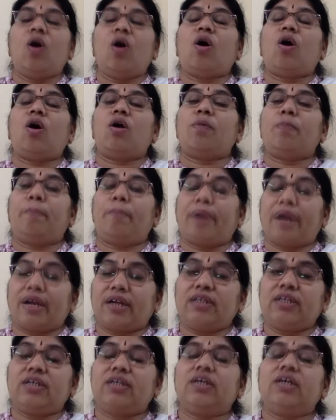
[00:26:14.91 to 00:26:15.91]
or
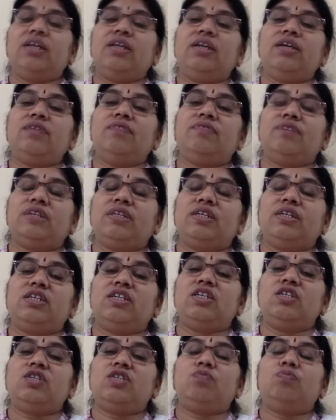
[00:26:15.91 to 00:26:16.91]
practically when it
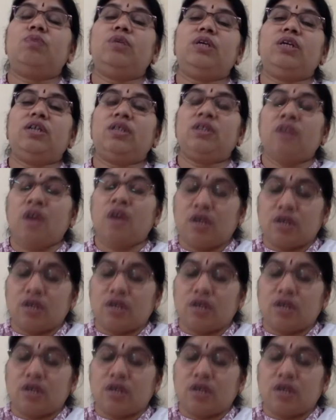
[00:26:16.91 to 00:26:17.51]
is being